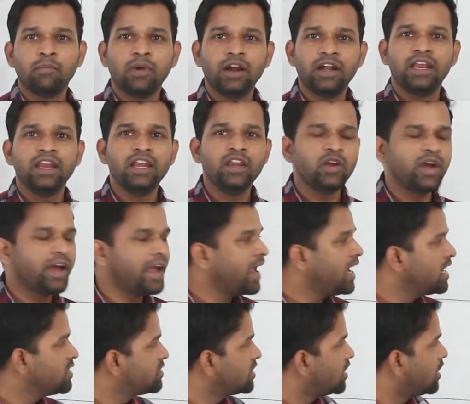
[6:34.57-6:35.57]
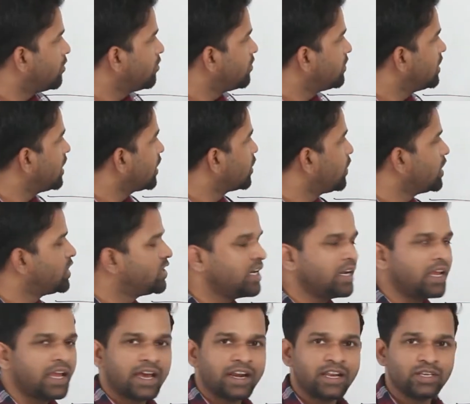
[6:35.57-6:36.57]
But in your exam, the
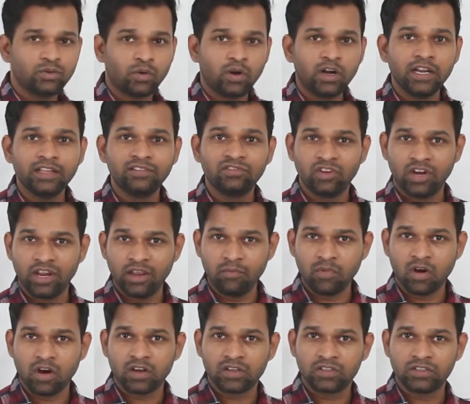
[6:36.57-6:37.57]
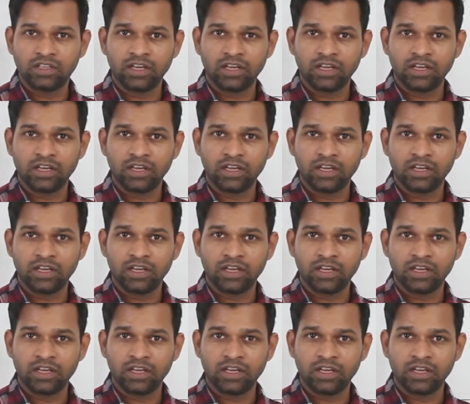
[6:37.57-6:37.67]
question carries only 3 marks.